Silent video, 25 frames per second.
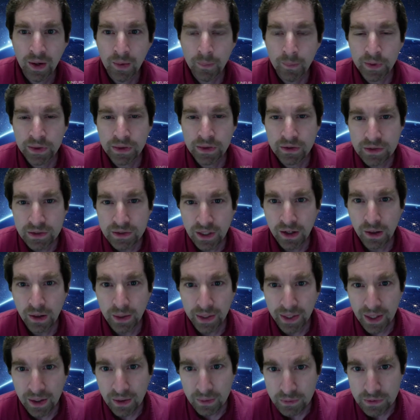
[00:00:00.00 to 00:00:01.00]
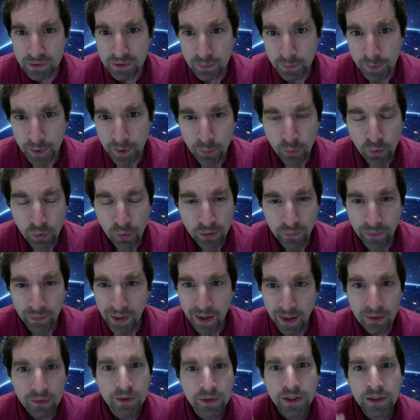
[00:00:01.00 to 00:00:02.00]
But there's going to get a, to be a point when I
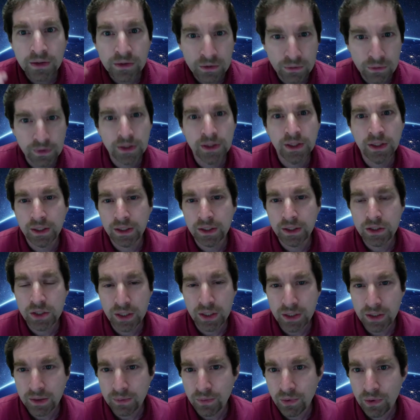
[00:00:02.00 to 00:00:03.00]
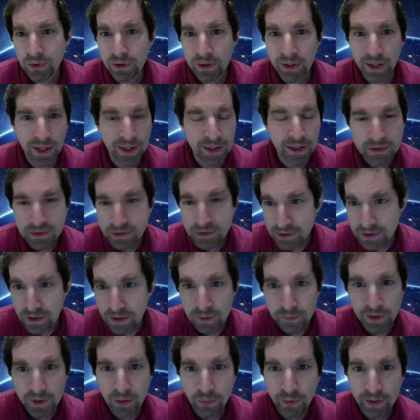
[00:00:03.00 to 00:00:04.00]
don't need to read the EEG anymore. And it's just
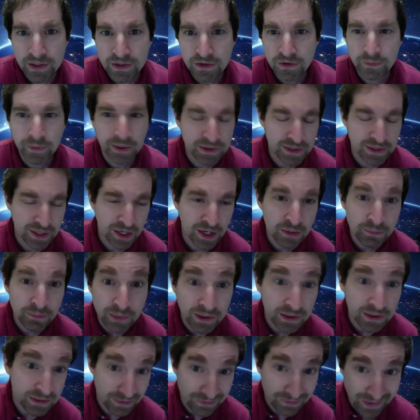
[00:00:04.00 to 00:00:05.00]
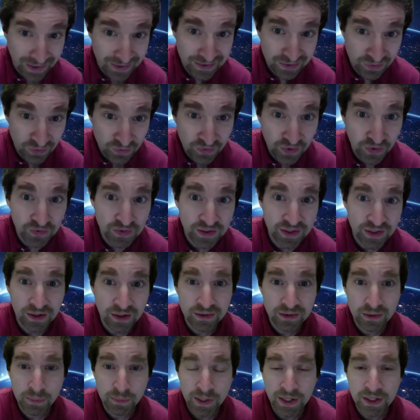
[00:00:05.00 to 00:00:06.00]
going to be a waste of my time because I've got 50
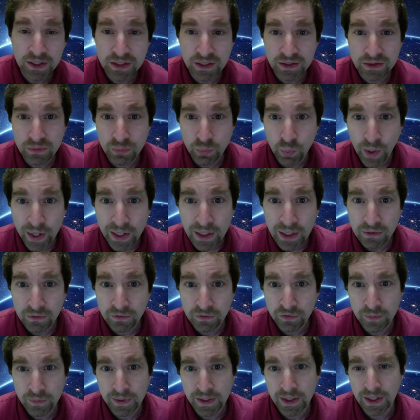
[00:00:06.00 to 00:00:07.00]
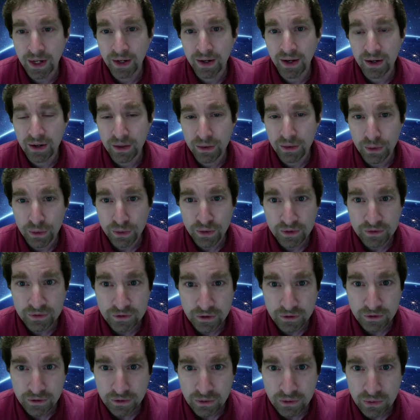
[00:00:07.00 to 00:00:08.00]
other patients waiting for me and I got other things
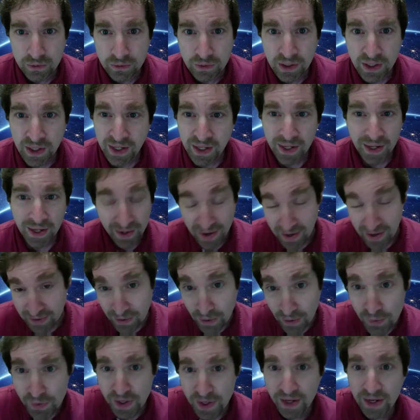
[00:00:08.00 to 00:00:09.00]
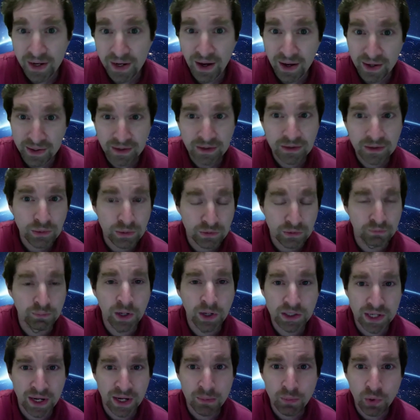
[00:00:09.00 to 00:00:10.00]
to do. And I know the AI can do it
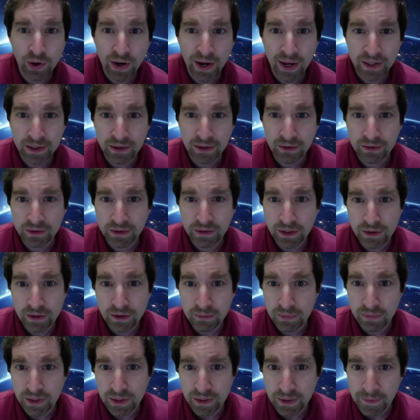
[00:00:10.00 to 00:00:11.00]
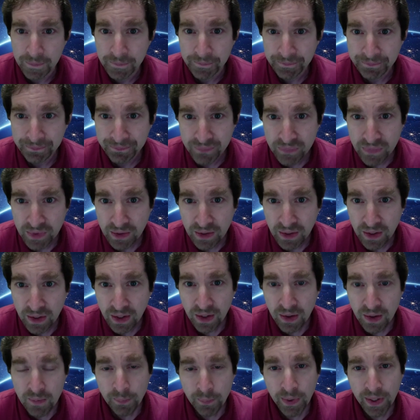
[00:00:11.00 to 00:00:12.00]
much uh, more accurately than me.
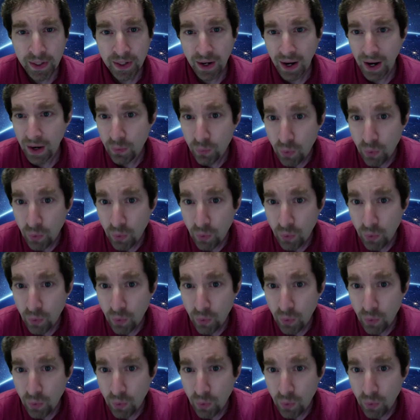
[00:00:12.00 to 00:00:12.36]
But I